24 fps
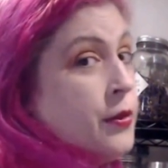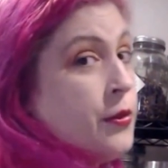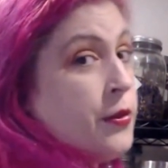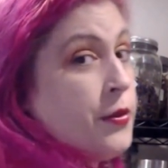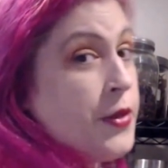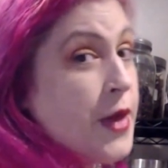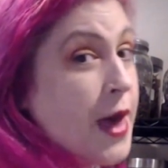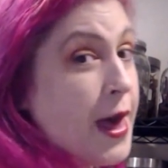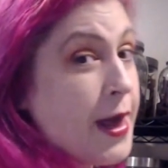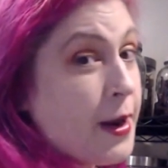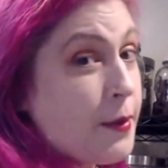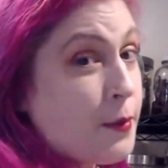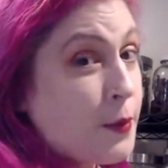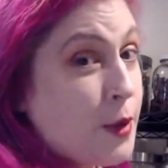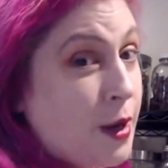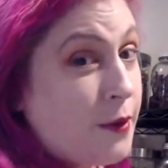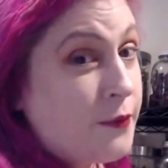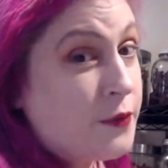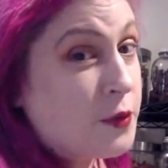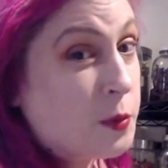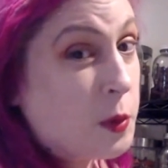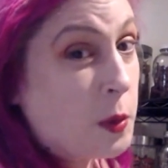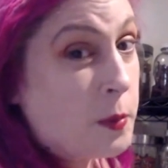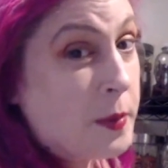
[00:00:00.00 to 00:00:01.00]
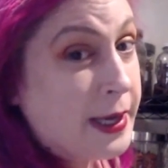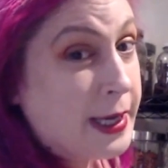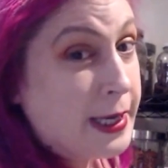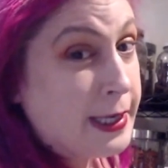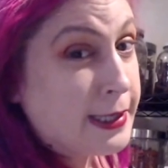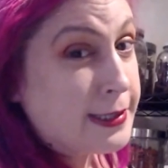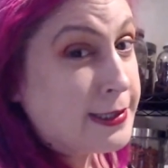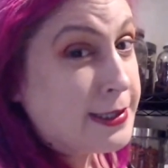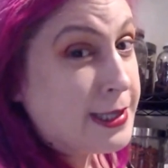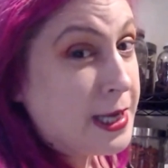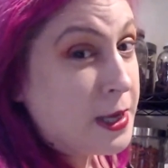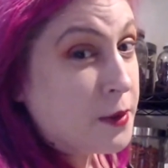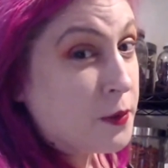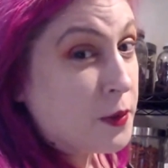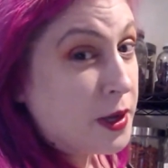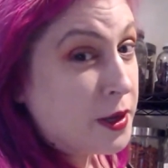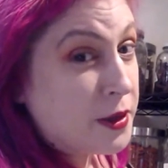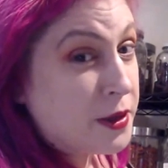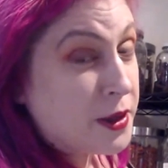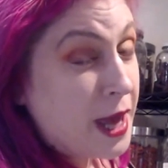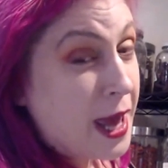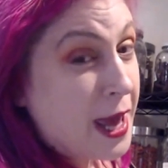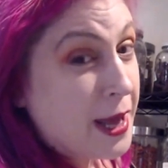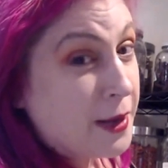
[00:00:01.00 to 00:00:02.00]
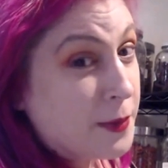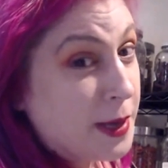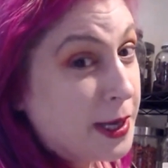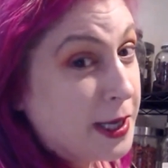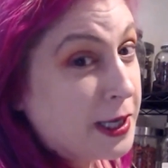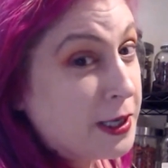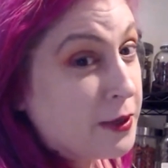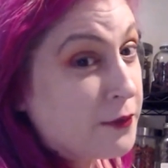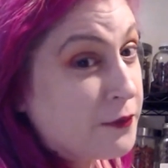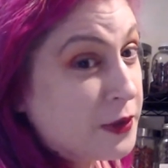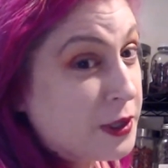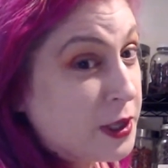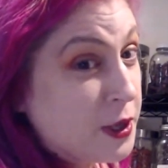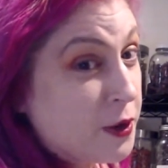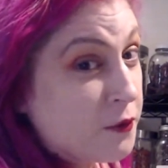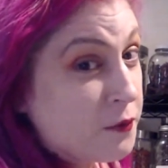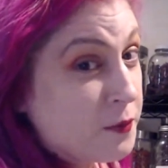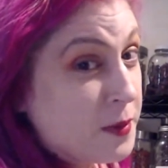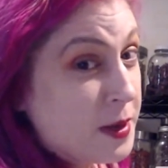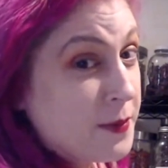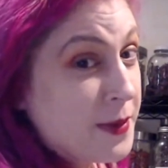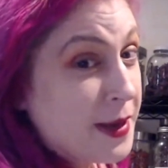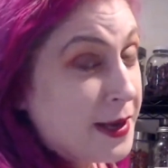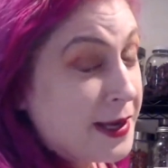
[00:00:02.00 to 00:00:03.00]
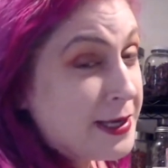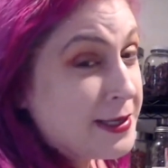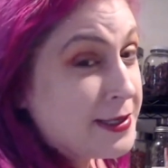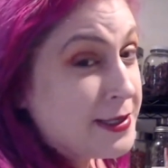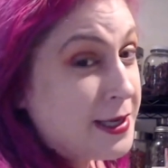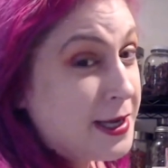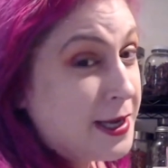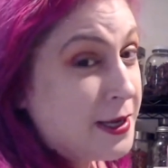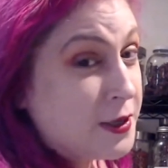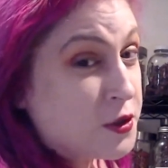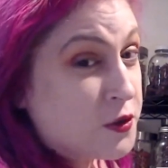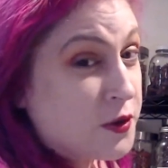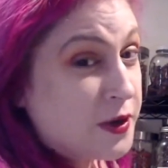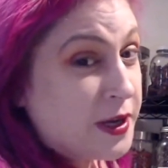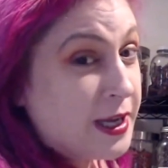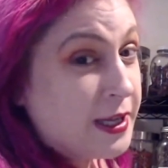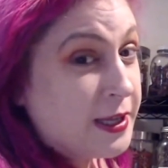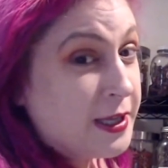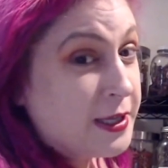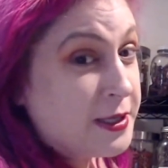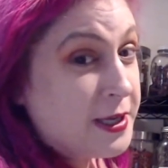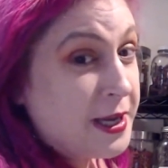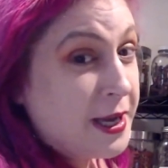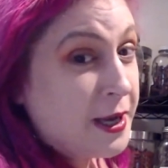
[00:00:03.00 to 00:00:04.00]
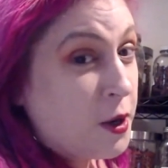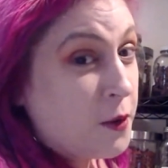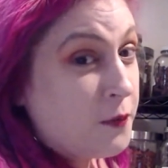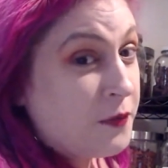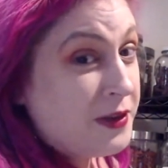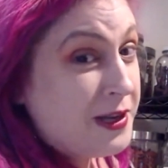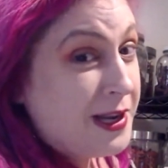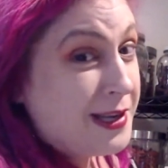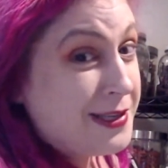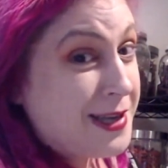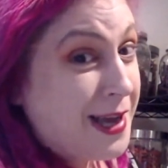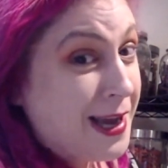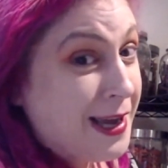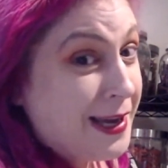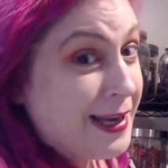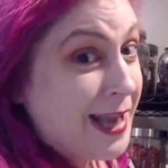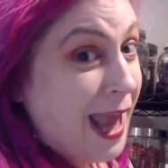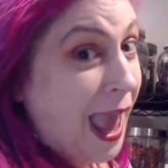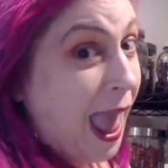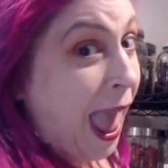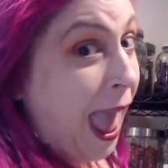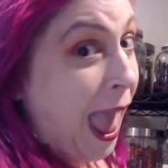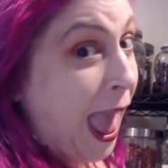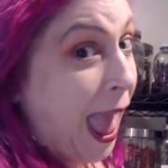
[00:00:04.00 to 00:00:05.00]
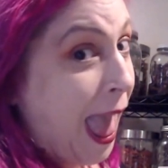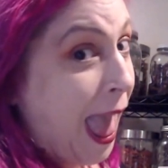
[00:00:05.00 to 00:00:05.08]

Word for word: that I'm comfortable making a tea with and making a video of me making tea and drinking the tea and hopefully not dying.